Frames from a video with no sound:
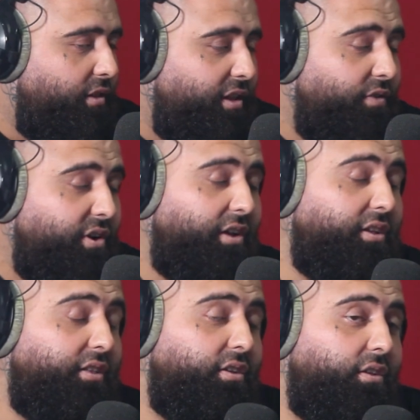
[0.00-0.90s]
they reckon
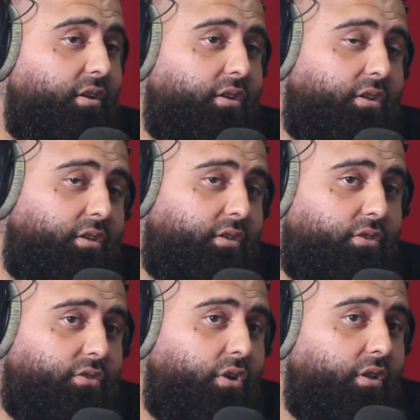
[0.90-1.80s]
that the
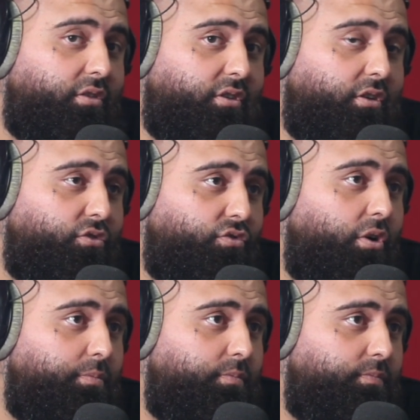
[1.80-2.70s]
dollar's going to
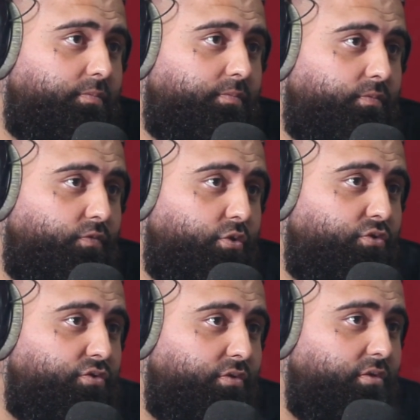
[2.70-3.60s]
drop real
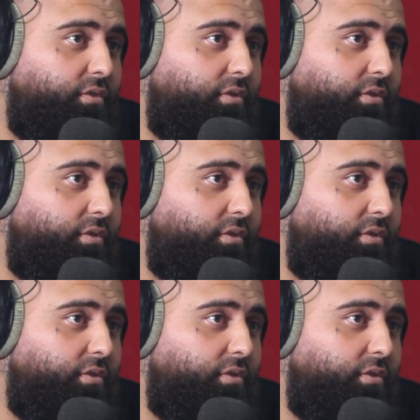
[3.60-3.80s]
soon.